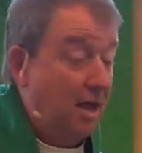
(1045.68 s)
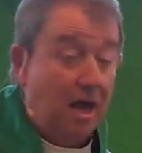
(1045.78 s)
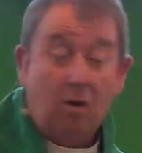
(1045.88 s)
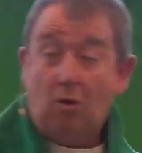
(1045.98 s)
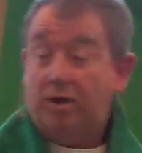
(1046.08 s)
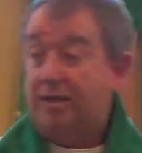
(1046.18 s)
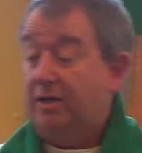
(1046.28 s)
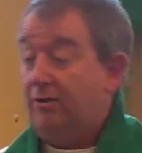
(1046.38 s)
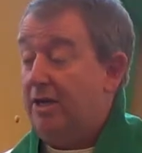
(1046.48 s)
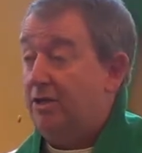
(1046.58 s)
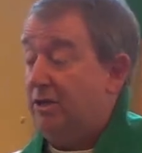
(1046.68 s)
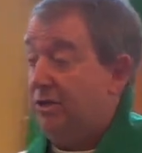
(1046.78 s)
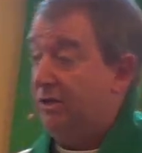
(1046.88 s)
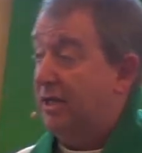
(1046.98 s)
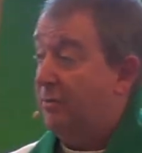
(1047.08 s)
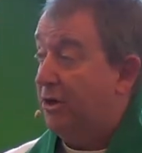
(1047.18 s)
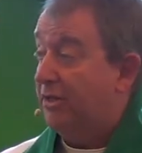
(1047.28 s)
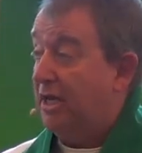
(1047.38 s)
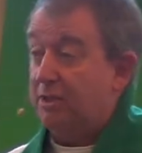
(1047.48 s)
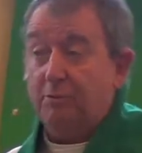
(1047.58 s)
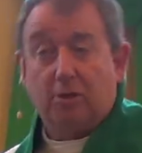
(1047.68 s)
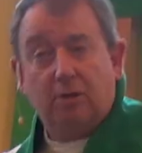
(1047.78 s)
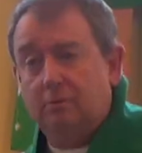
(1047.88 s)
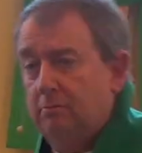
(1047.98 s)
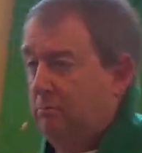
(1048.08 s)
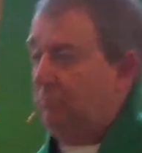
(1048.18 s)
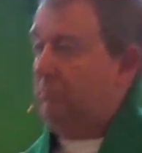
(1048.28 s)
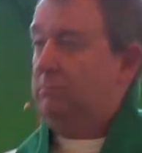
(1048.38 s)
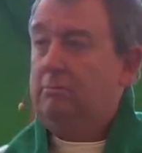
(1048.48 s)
I walked into Grand Junction, St. Mary's Hospital.